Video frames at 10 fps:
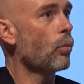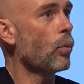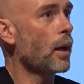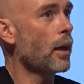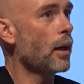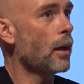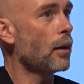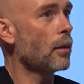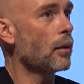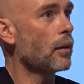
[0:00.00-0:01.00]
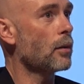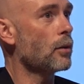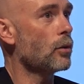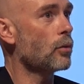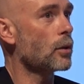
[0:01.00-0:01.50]
where
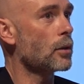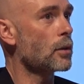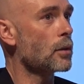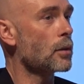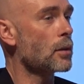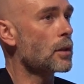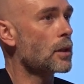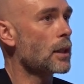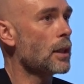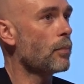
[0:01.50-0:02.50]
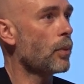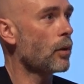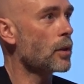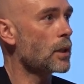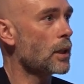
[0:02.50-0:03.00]
you can see
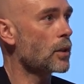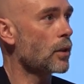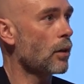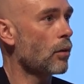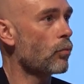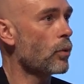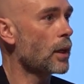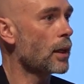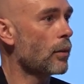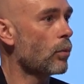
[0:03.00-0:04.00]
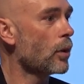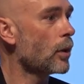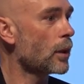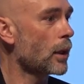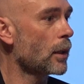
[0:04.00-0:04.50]
policies that are really
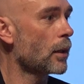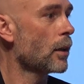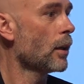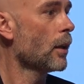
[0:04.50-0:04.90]
working